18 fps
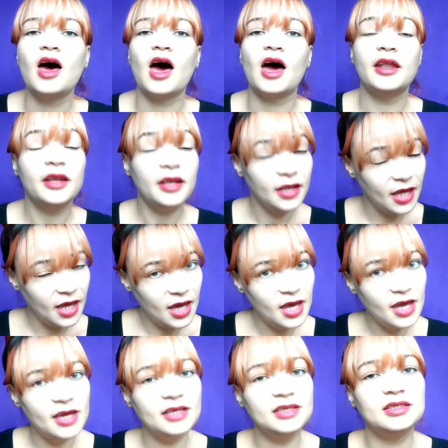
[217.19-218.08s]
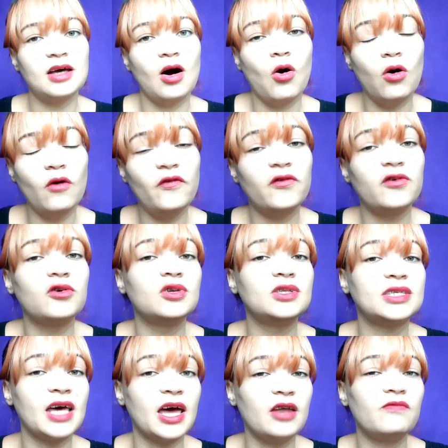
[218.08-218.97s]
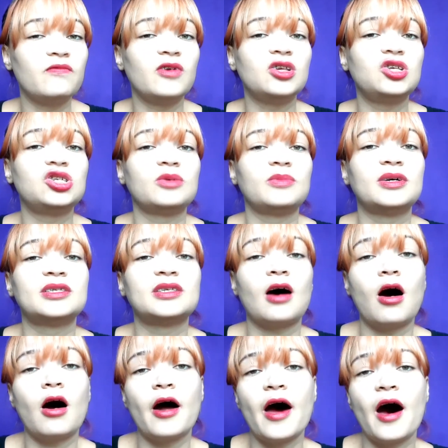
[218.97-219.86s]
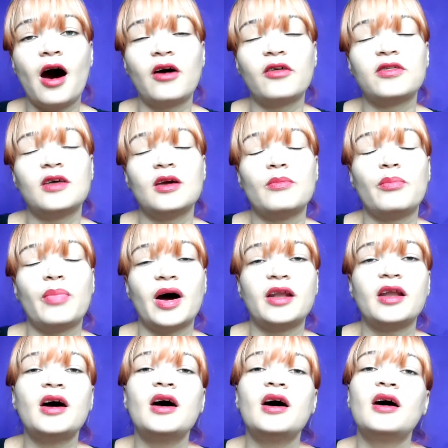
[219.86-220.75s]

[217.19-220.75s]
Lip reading: and it is, all fruits and vegetables are healthy, but